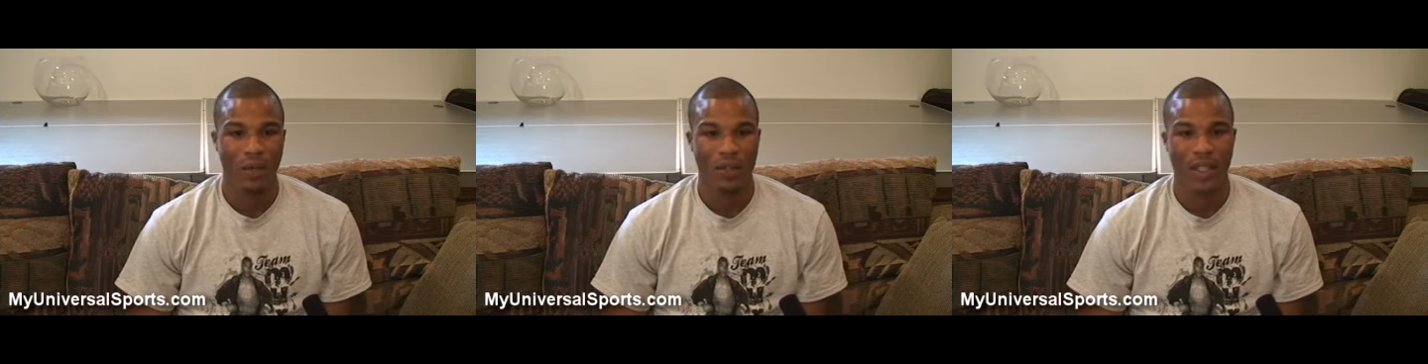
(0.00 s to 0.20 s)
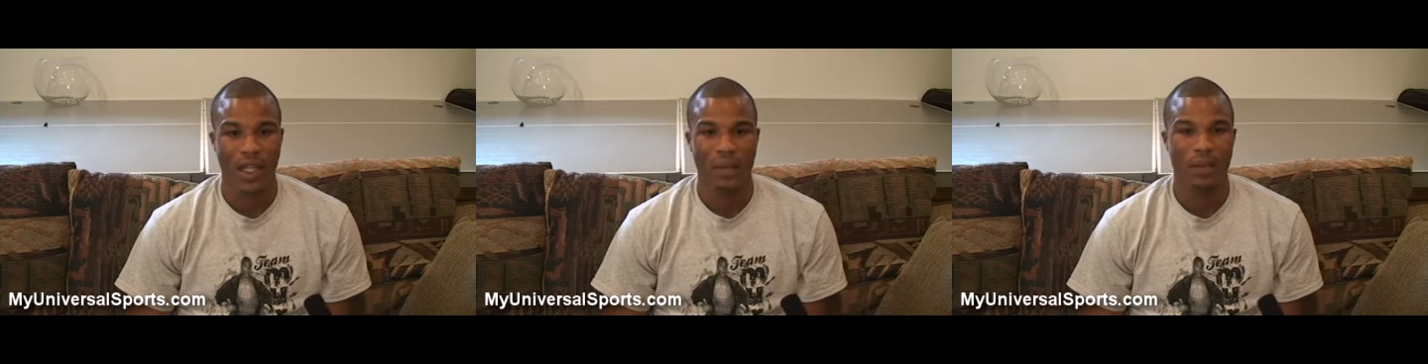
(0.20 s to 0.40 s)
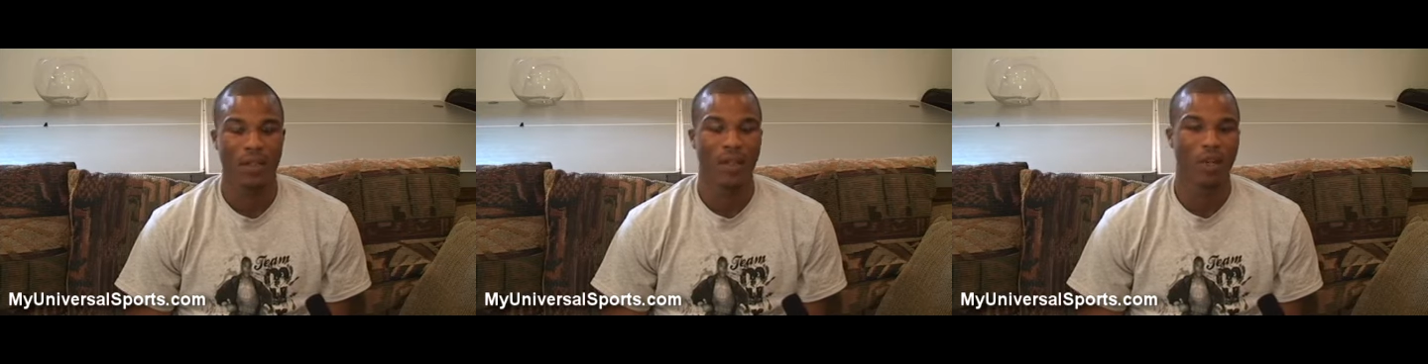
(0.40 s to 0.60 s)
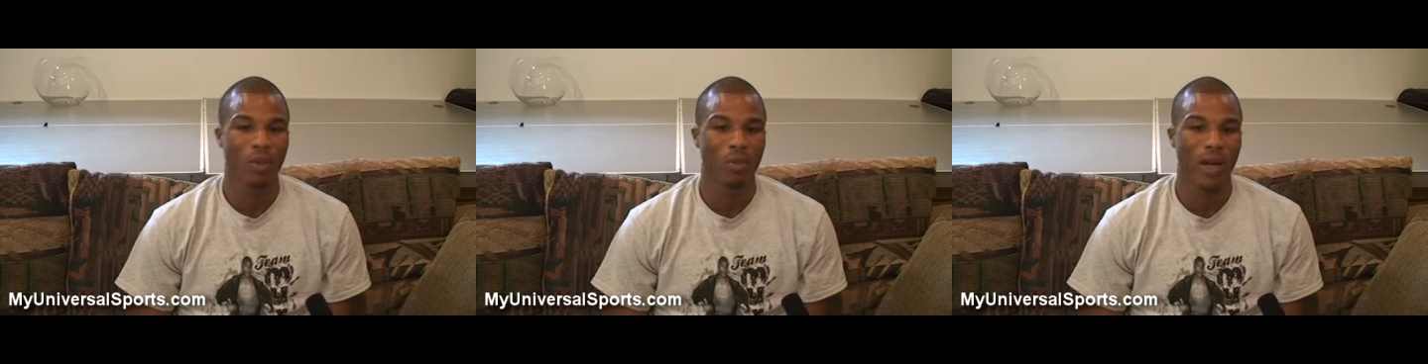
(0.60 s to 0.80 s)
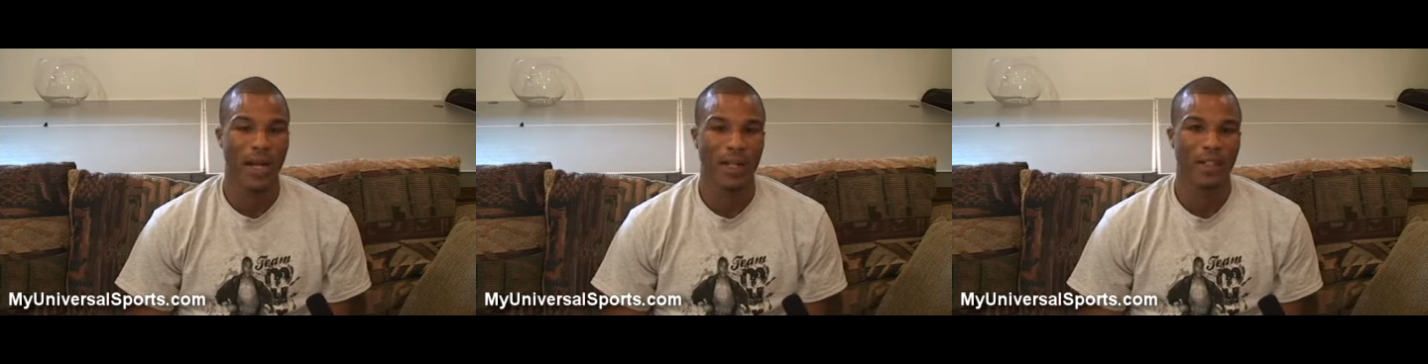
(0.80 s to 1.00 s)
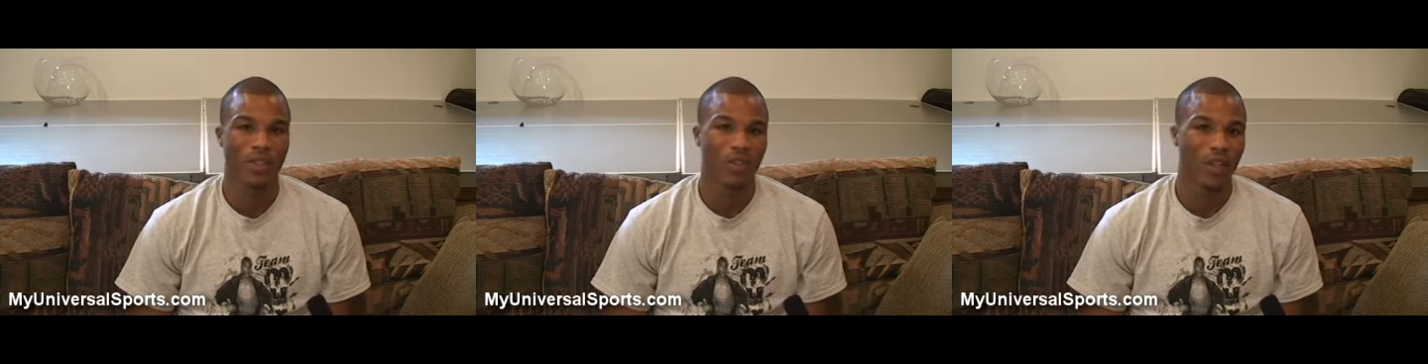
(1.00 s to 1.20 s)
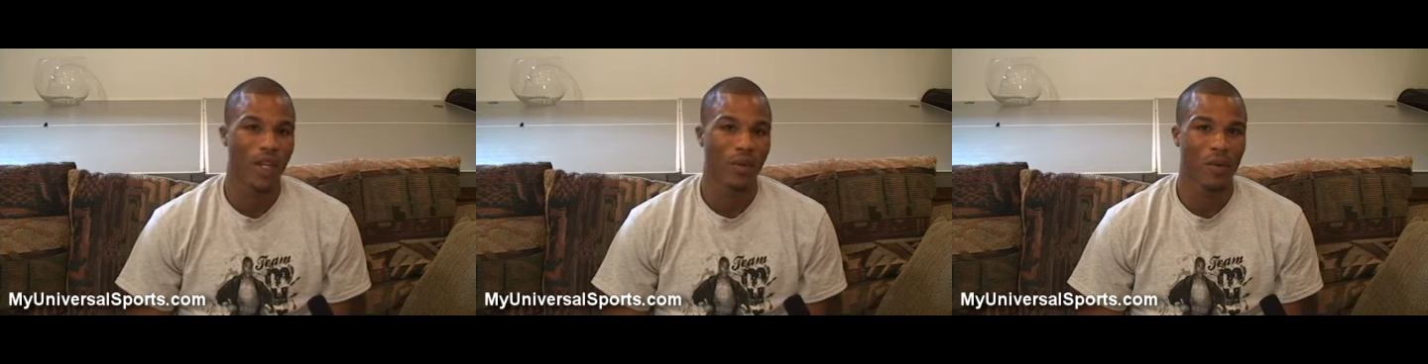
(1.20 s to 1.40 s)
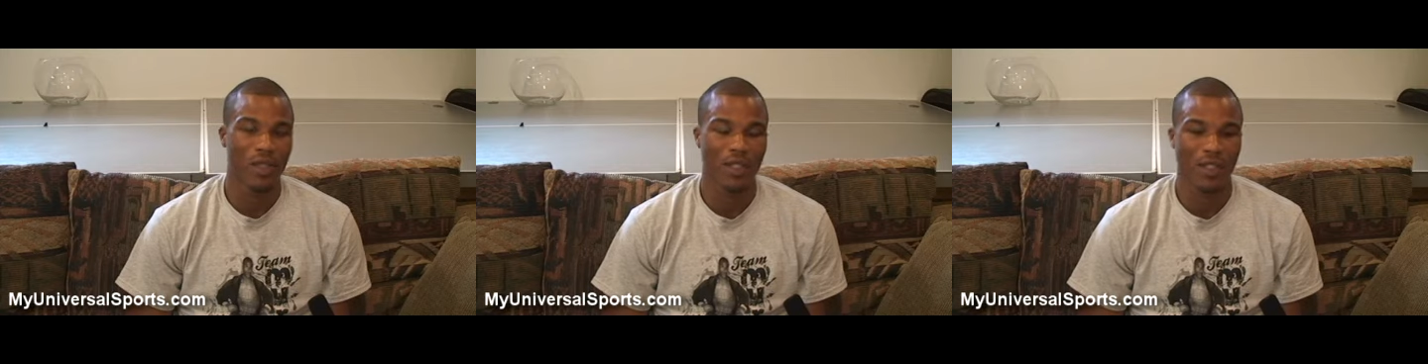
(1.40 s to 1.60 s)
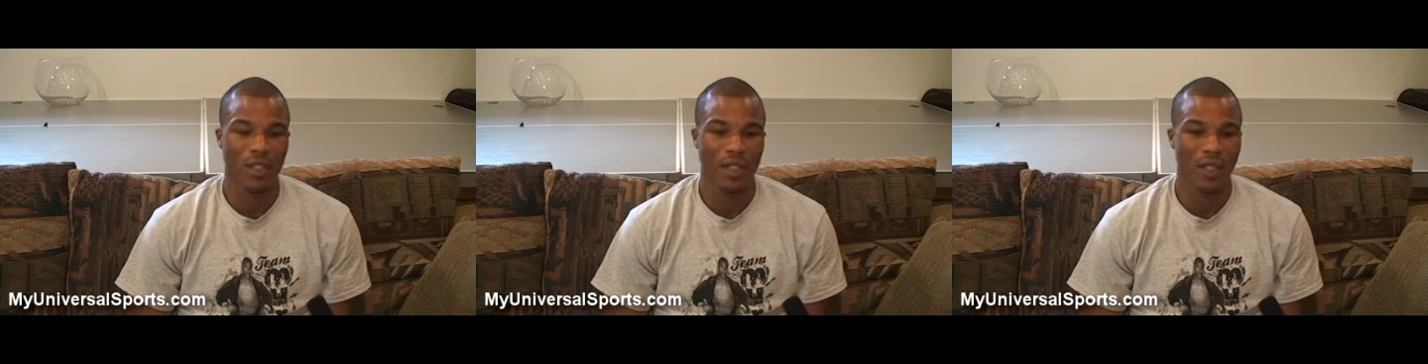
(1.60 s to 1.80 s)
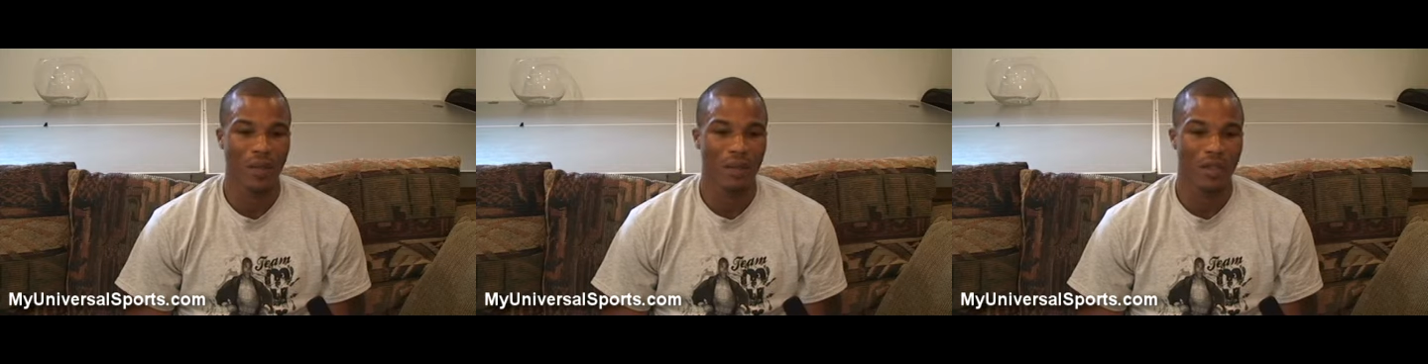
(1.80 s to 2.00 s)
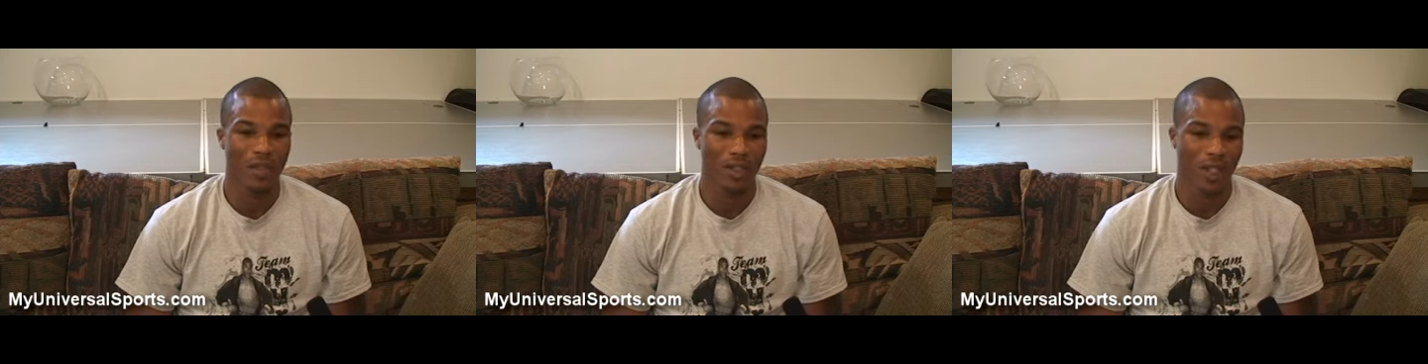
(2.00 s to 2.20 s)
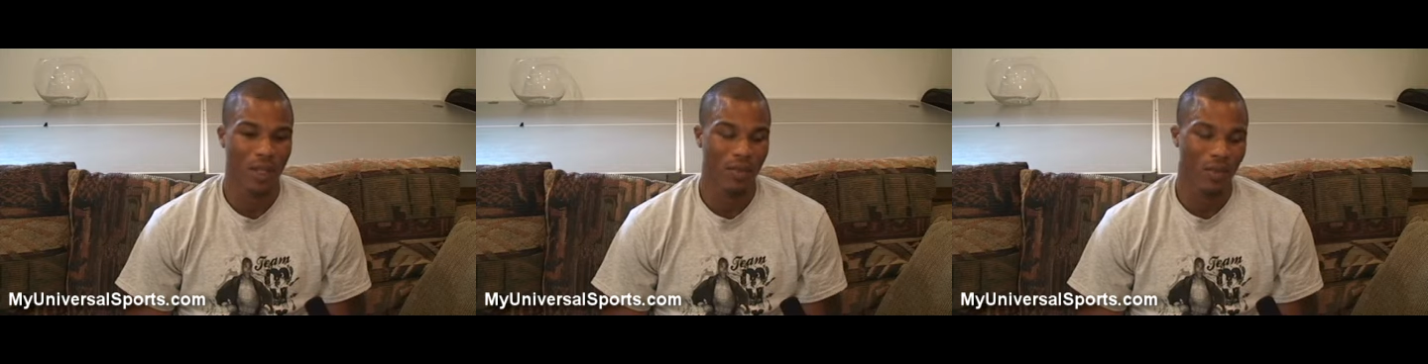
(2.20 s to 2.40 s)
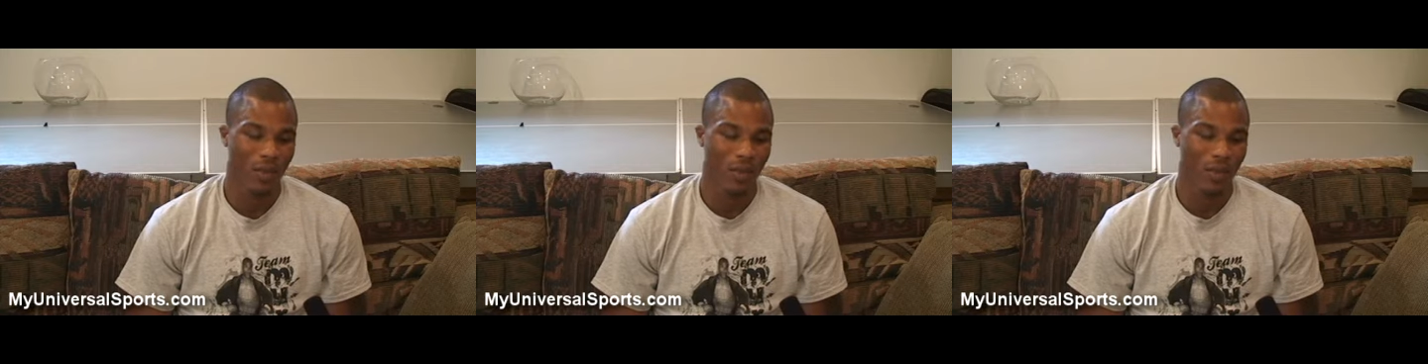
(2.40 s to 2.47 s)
was able to go back and train once again with the champ.